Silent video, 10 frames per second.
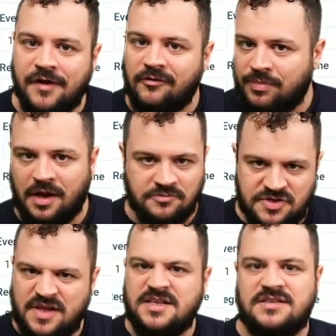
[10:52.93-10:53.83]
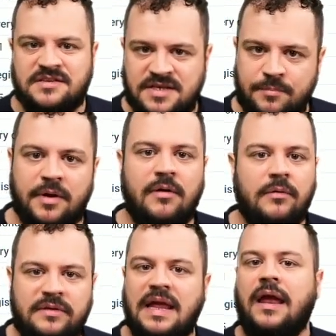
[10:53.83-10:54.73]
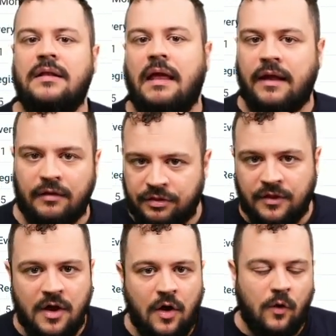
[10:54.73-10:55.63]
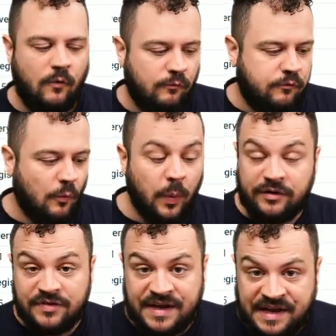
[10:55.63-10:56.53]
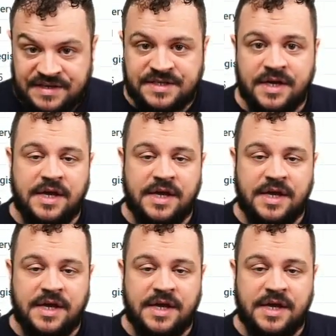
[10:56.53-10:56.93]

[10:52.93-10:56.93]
p.m. So that's the typical day length of one of the days